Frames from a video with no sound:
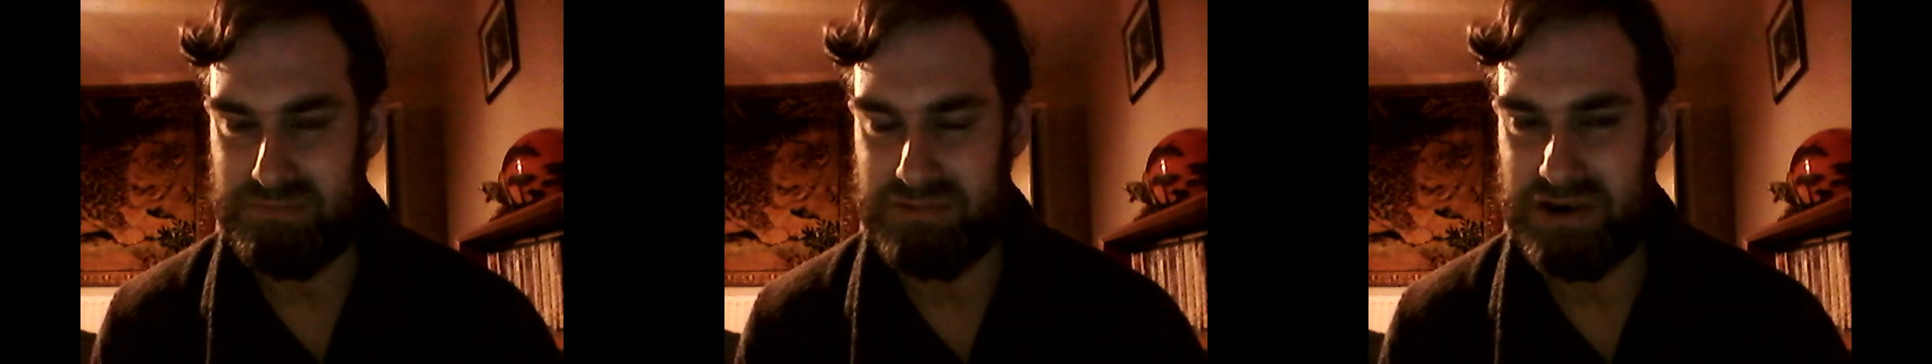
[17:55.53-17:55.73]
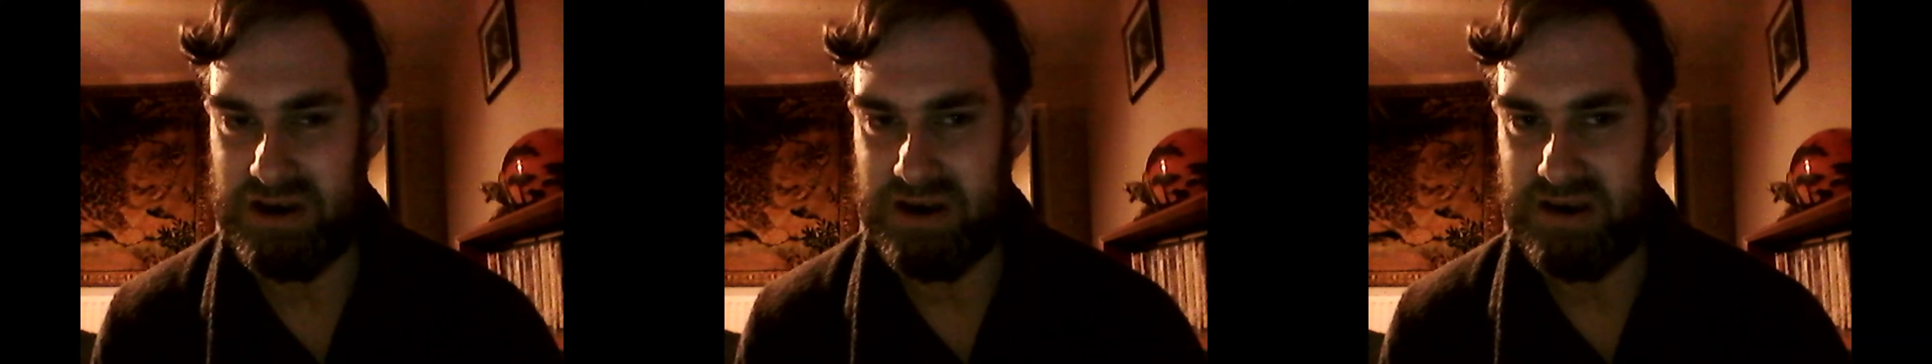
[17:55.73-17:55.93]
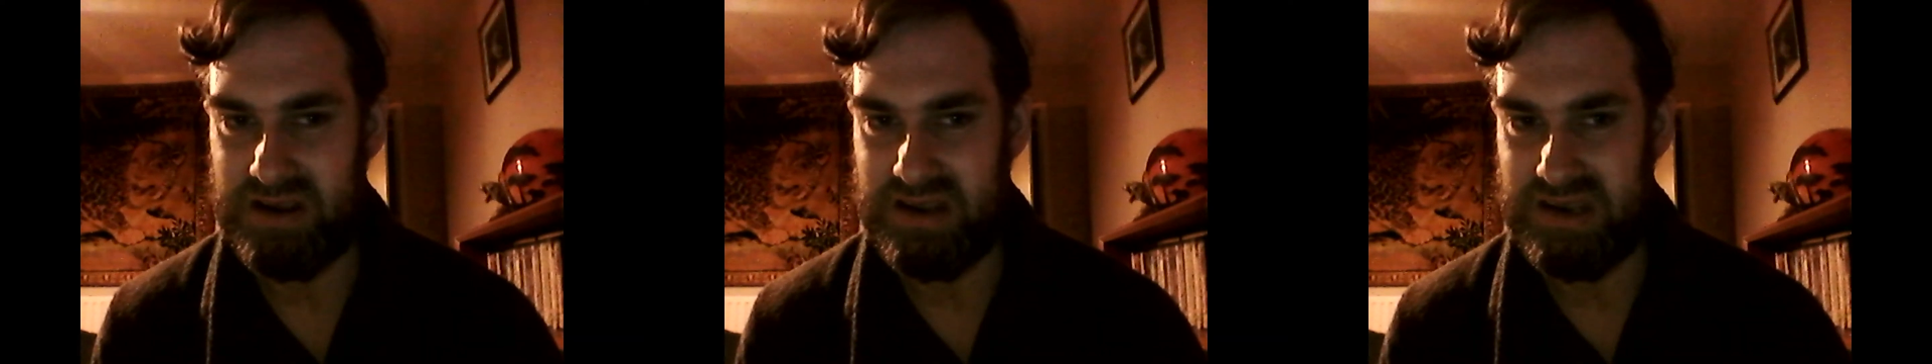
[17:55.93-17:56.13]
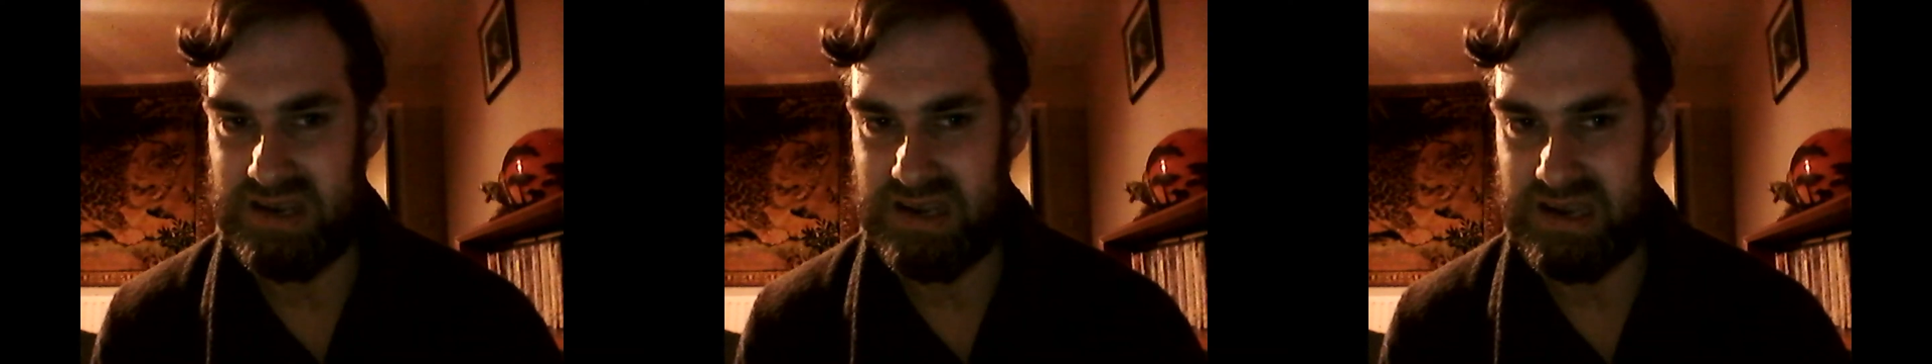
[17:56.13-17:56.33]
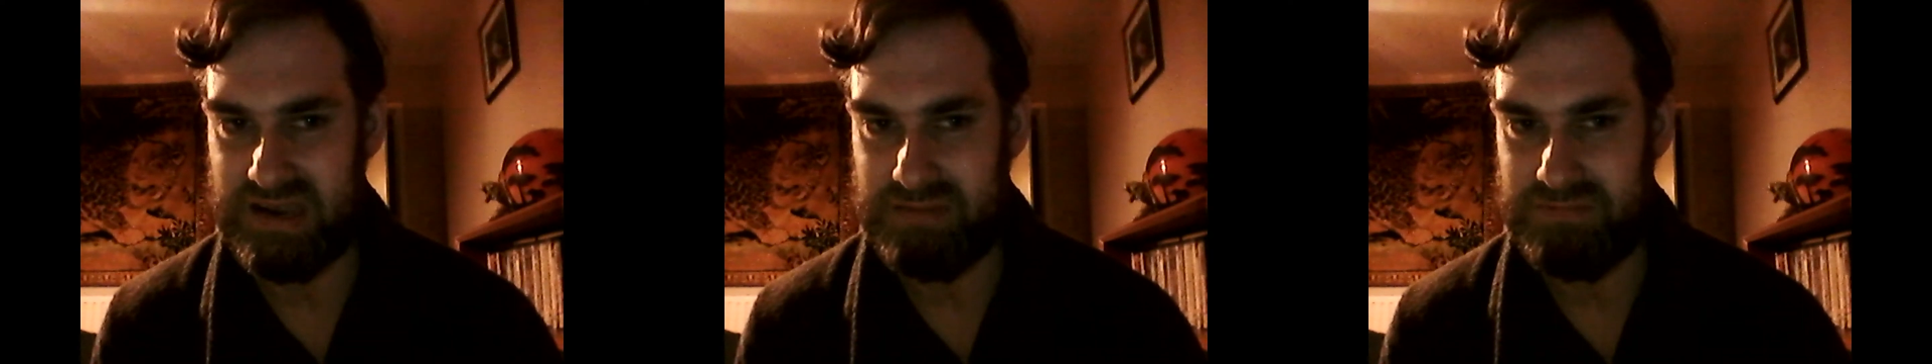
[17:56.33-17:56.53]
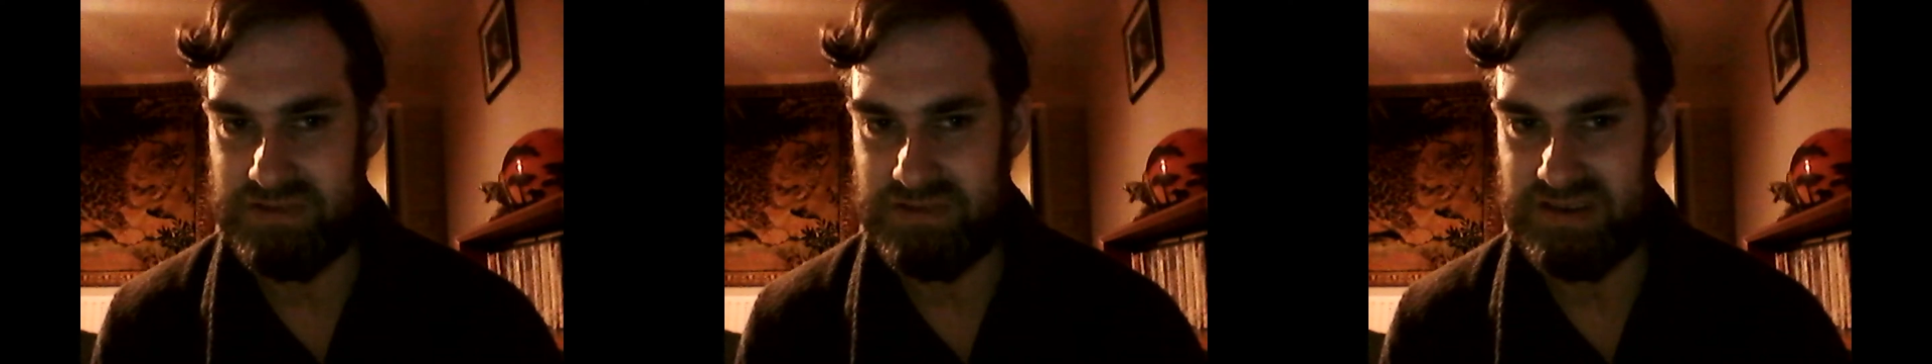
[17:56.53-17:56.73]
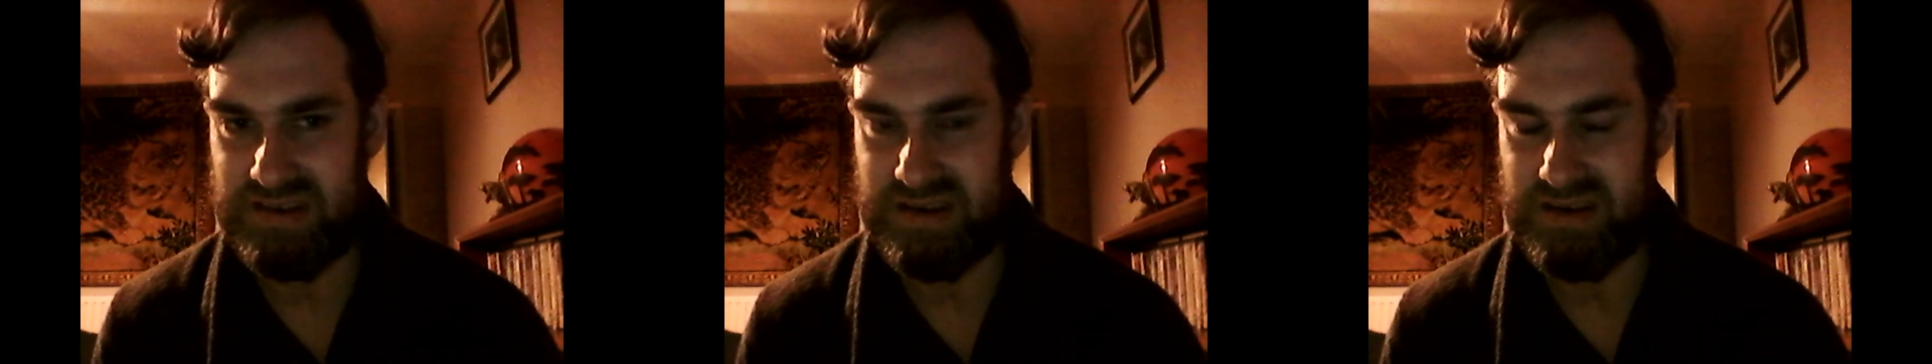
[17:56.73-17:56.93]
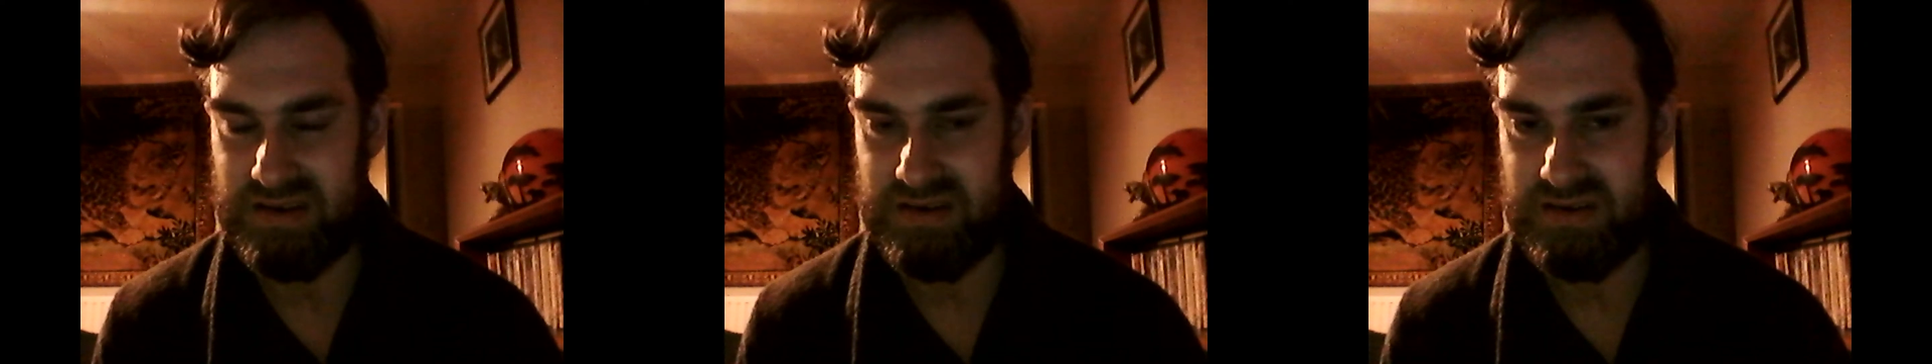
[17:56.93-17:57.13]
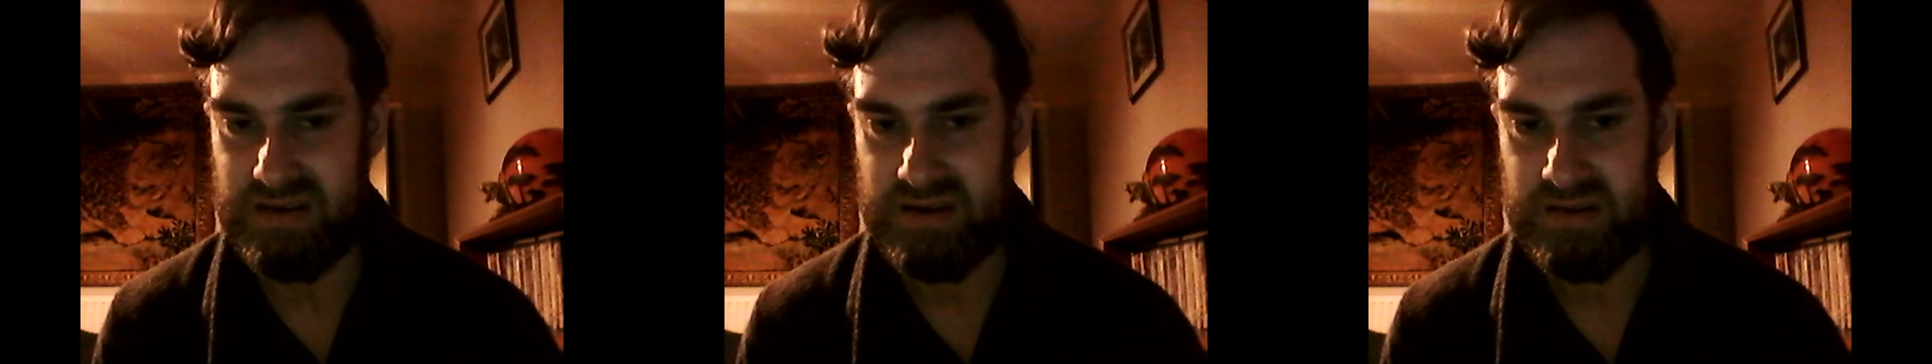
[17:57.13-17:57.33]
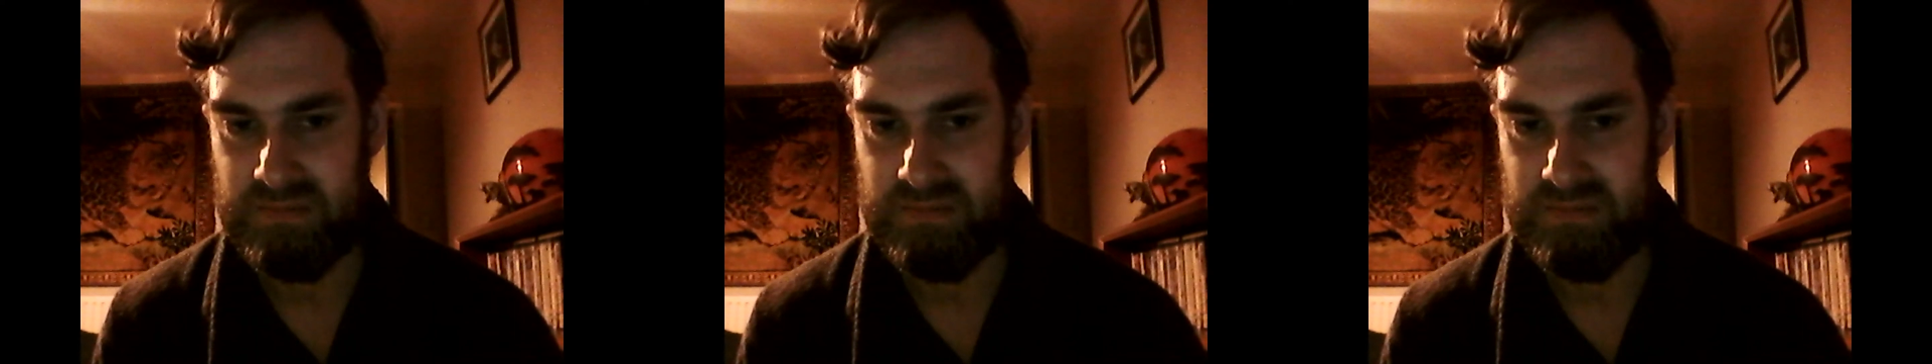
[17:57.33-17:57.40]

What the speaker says: part in the episode.